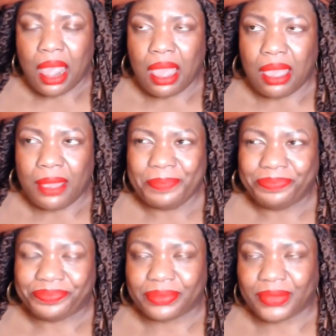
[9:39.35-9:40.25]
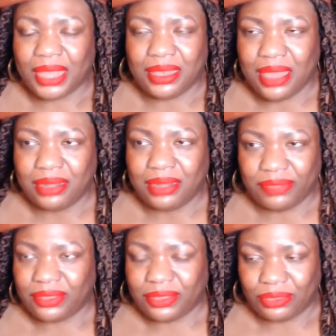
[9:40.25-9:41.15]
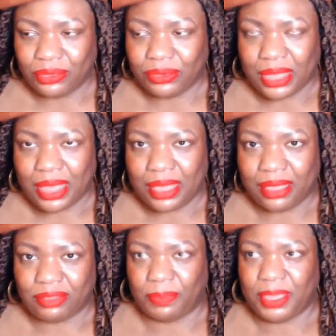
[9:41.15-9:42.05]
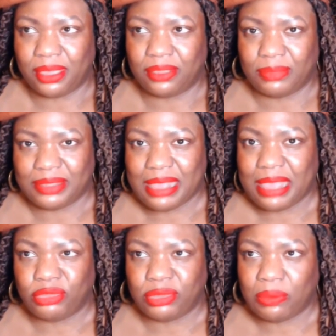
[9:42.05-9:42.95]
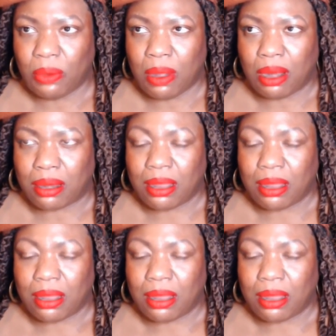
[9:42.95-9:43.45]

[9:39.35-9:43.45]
Um, none of this is new to us because misogynoir